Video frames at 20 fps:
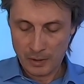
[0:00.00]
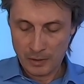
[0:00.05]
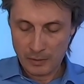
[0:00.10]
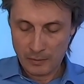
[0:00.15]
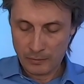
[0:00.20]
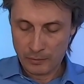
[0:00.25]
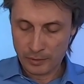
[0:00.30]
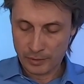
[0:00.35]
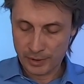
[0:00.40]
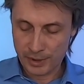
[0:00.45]

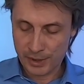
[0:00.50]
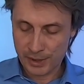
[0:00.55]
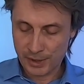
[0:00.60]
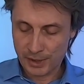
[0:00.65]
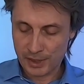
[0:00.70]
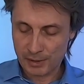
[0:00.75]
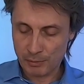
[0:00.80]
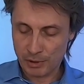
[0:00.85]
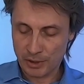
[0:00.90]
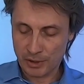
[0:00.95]

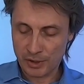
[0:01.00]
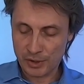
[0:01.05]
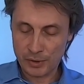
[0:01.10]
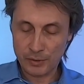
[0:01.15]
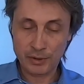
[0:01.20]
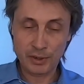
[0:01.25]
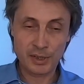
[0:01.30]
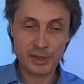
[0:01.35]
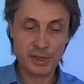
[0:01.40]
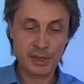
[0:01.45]
46 minutes
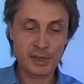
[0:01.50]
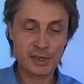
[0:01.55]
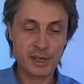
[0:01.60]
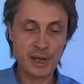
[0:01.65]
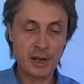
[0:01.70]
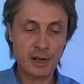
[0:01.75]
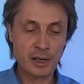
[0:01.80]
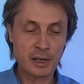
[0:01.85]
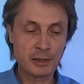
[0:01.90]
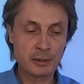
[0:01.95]
36
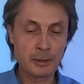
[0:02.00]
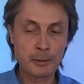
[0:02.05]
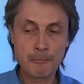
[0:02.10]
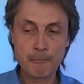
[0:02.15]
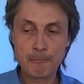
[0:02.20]
seconds.